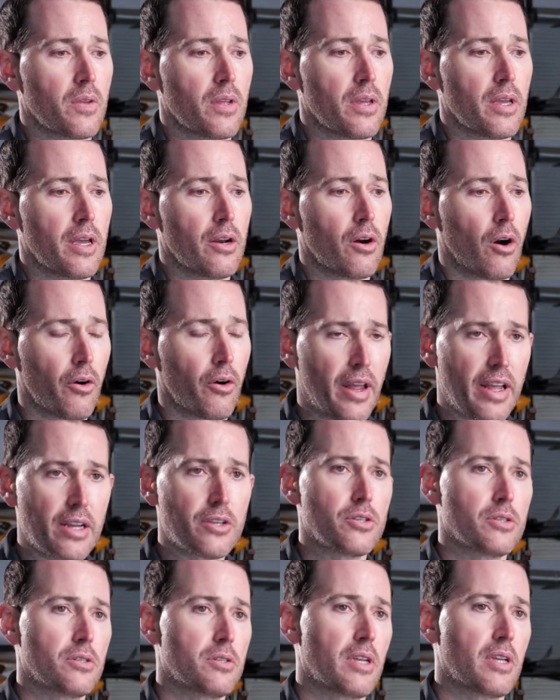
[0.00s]
and our
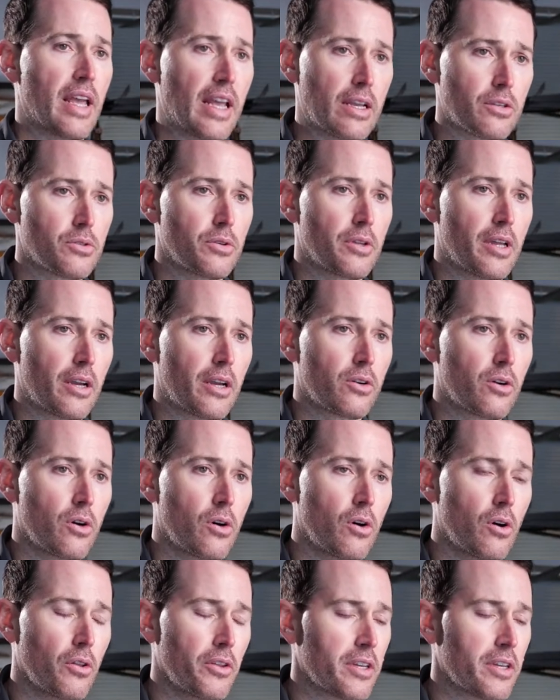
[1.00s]
agents answer that
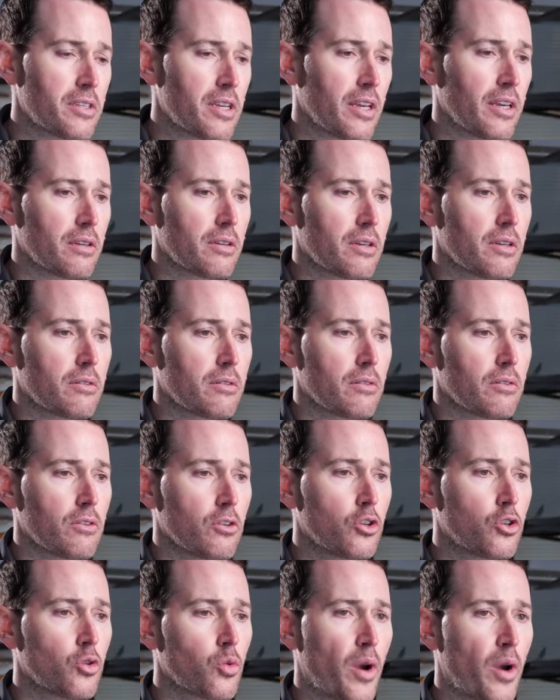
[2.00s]
call, they take
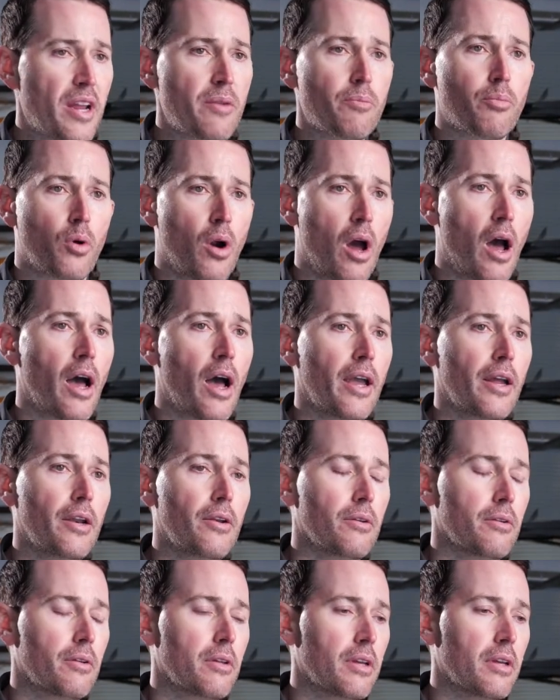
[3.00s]
great
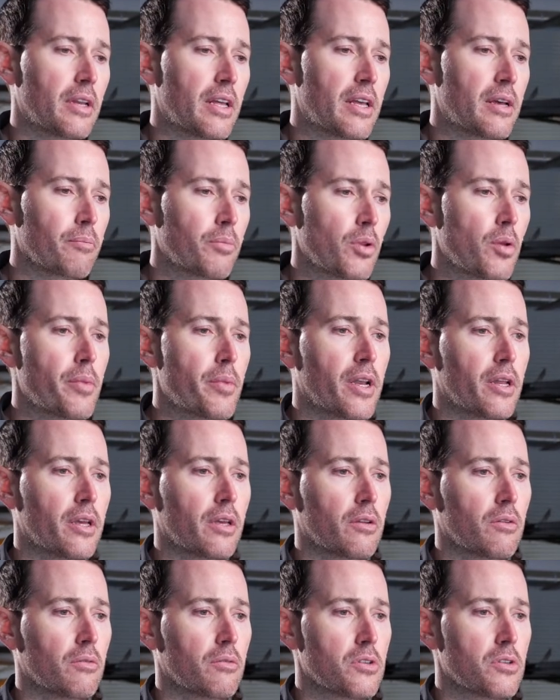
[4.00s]
pride in
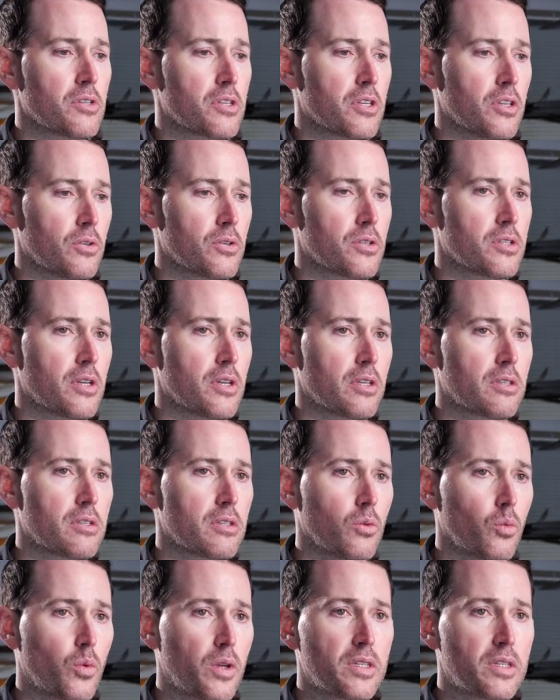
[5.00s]
implementing the skill sets
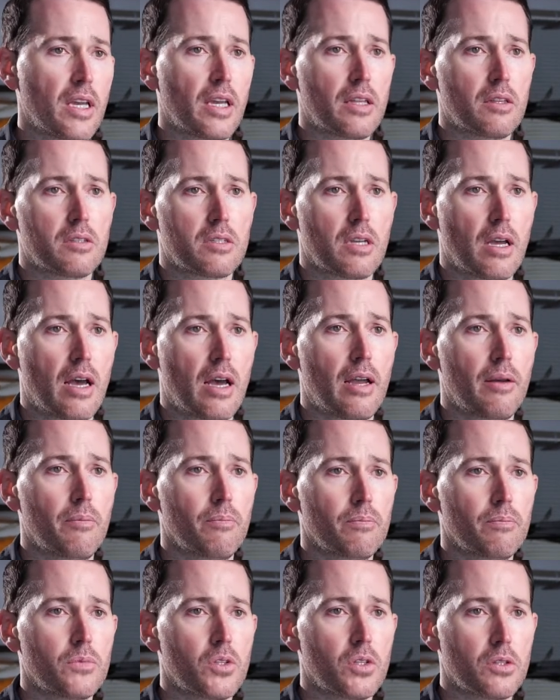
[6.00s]
that we take the
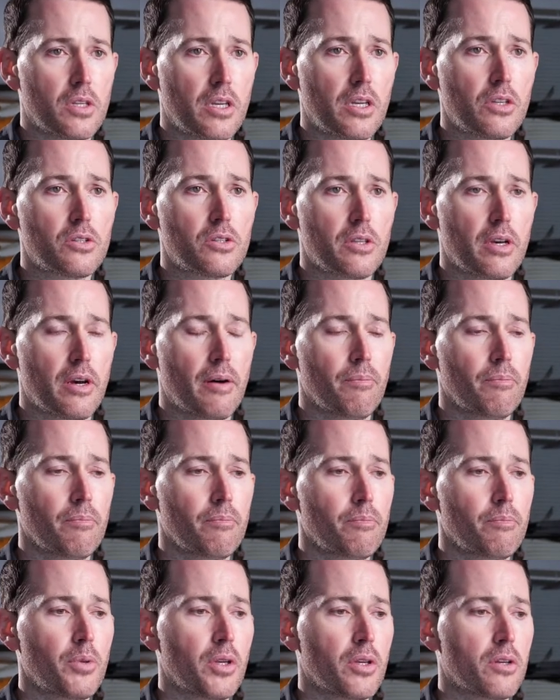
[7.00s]
time to teach them,
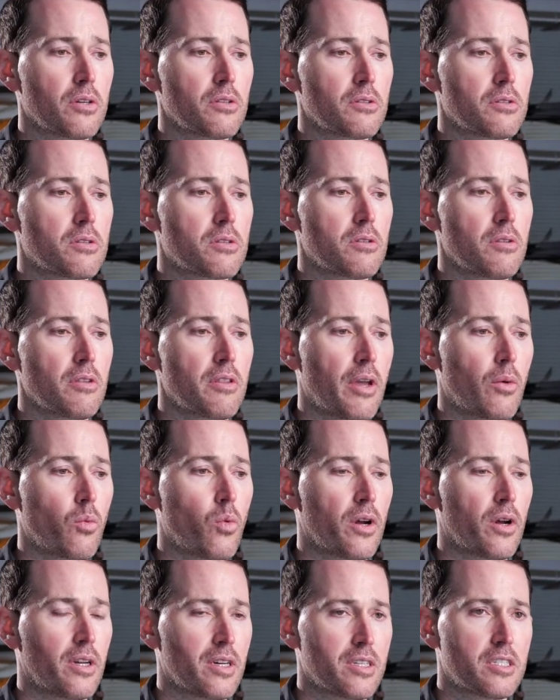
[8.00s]
because they
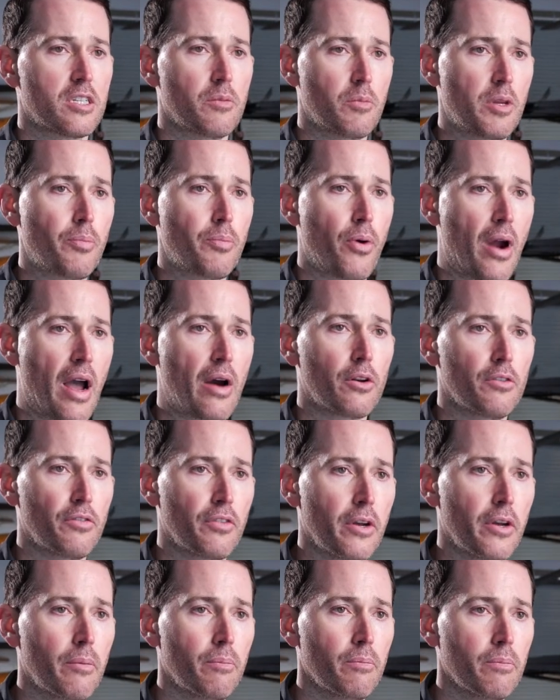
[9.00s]
want us to be proud of
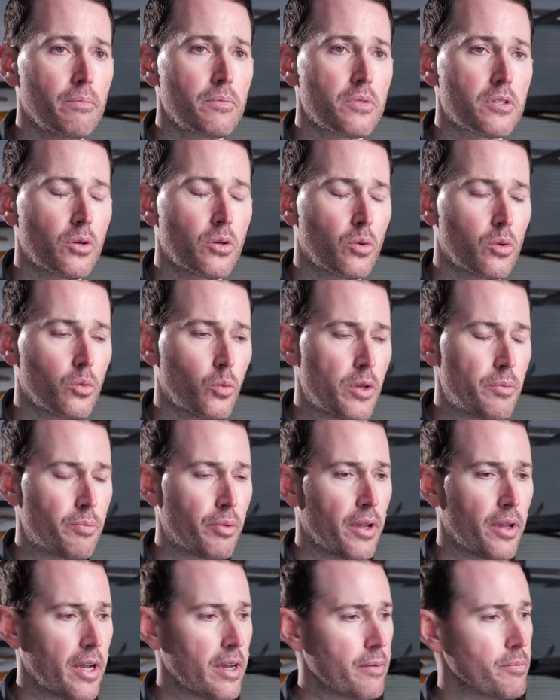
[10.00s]
them. So when we
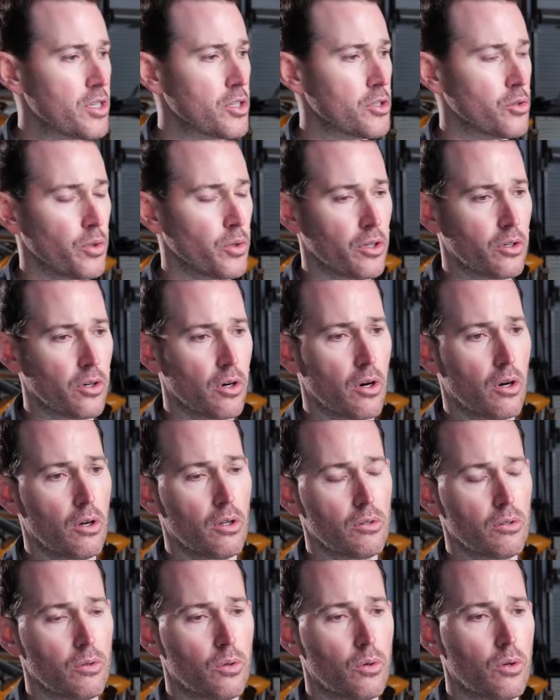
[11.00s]
play a mystery
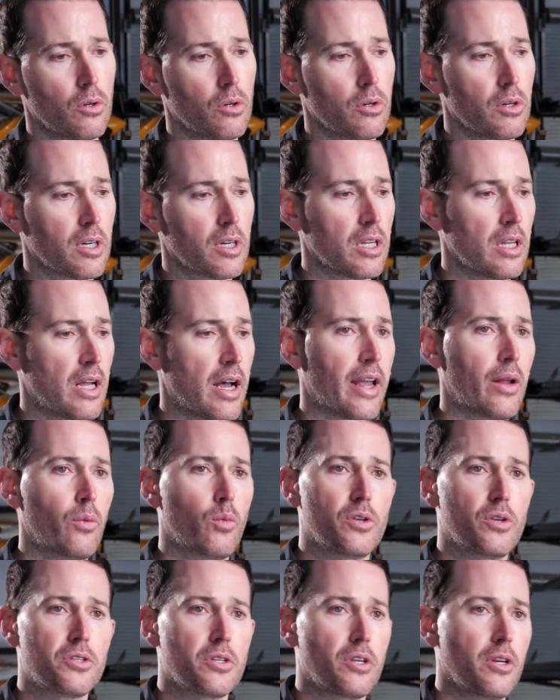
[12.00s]
call or a client
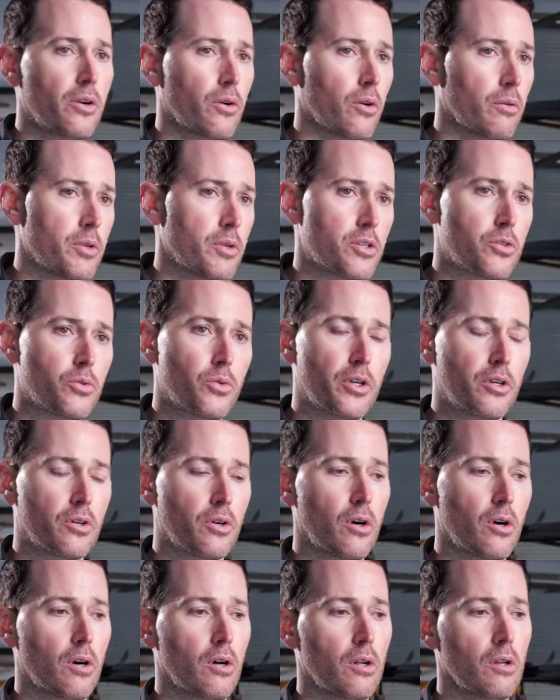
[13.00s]
wants to hear a mystery
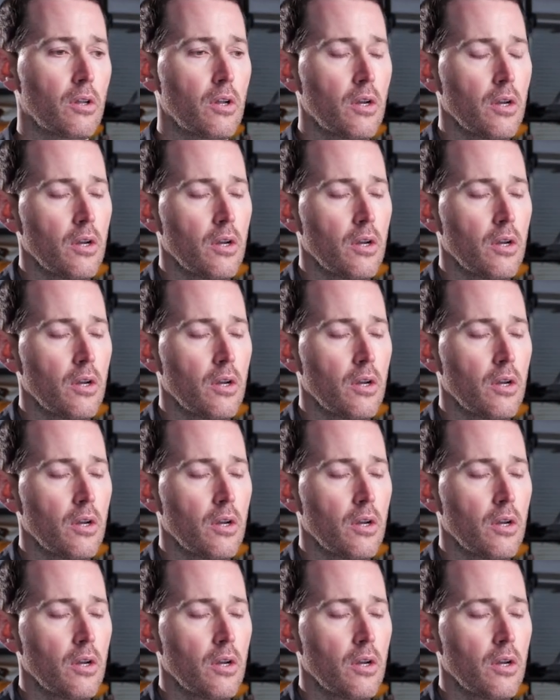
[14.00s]
call,